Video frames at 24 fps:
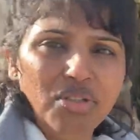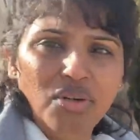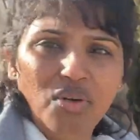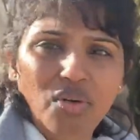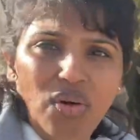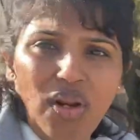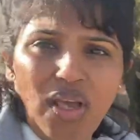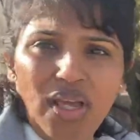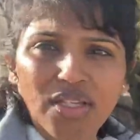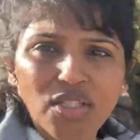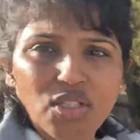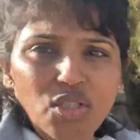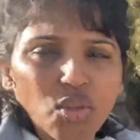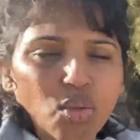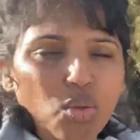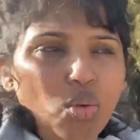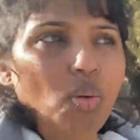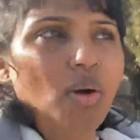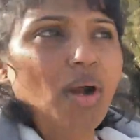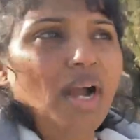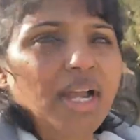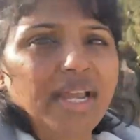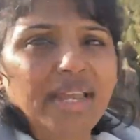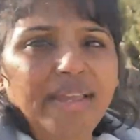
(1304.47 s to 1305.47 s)
like it's so
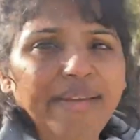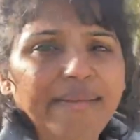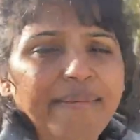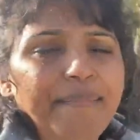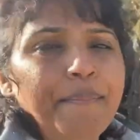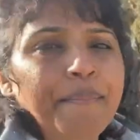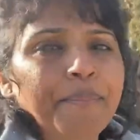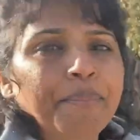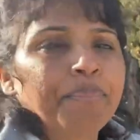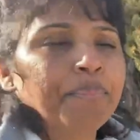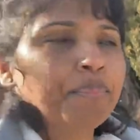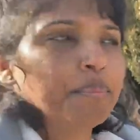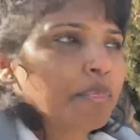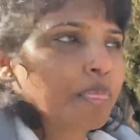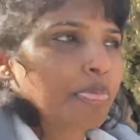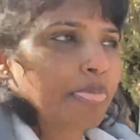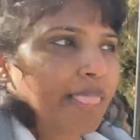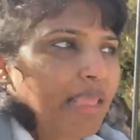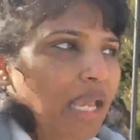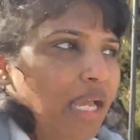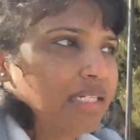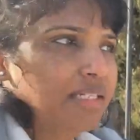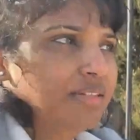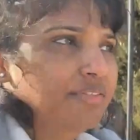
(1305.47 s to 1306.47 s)
quiet I
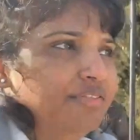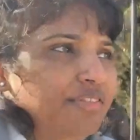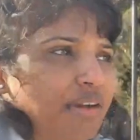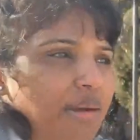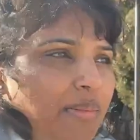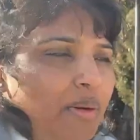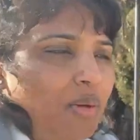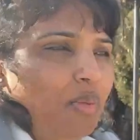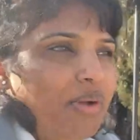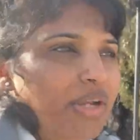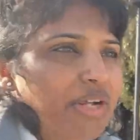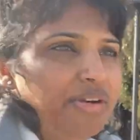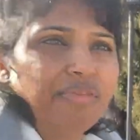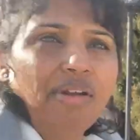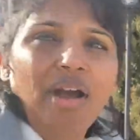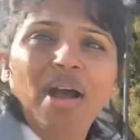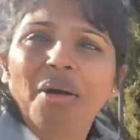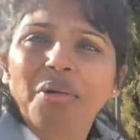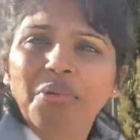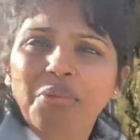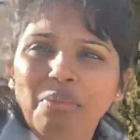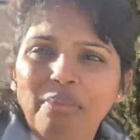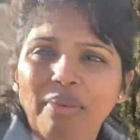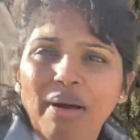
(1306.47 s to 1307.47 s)
didn't find my way
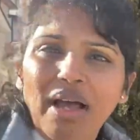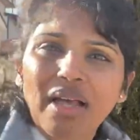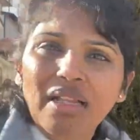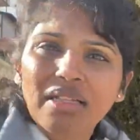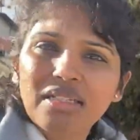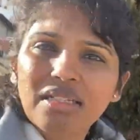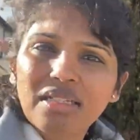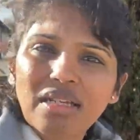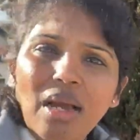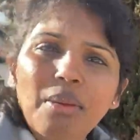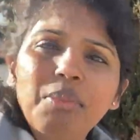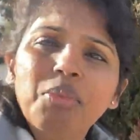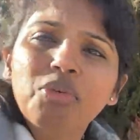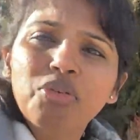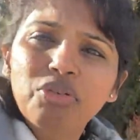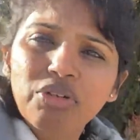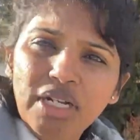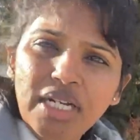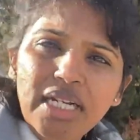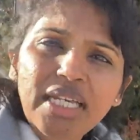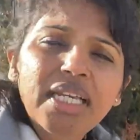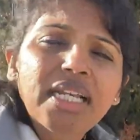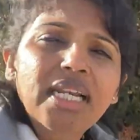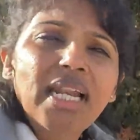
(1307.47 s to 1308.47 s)
around but I'm really
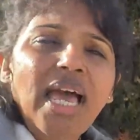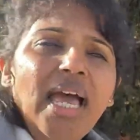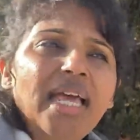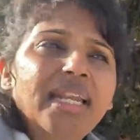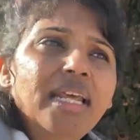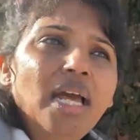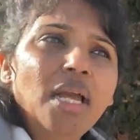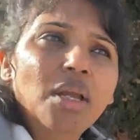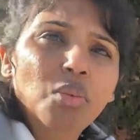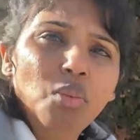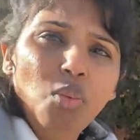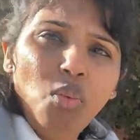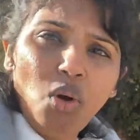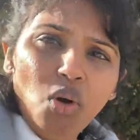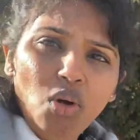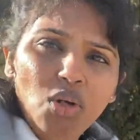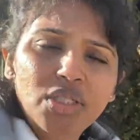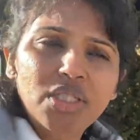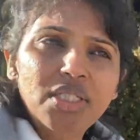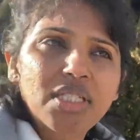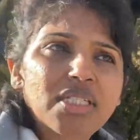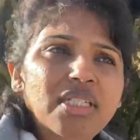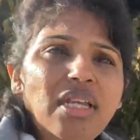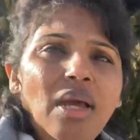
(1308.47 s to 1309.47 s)
glad I walked
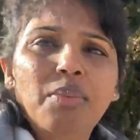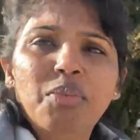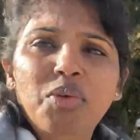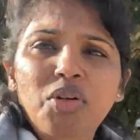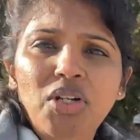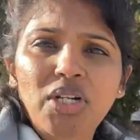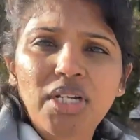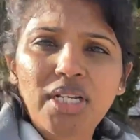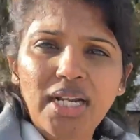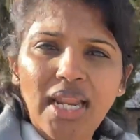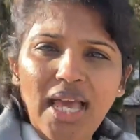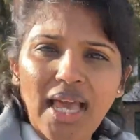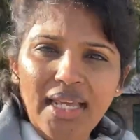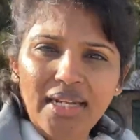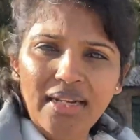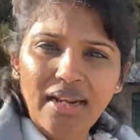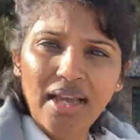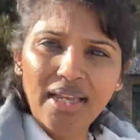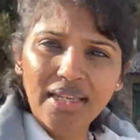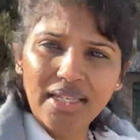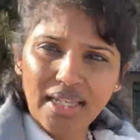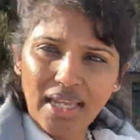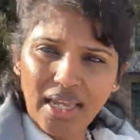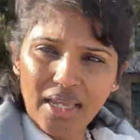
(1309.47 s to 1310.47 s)
it I'm really glad I
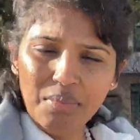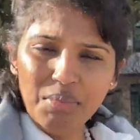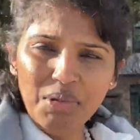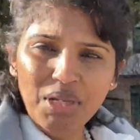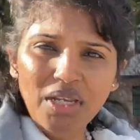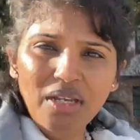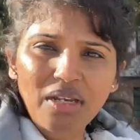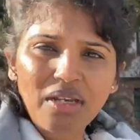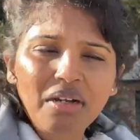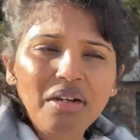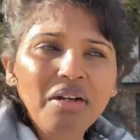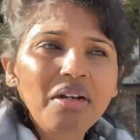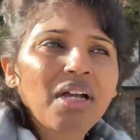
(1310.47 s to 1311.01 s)
came here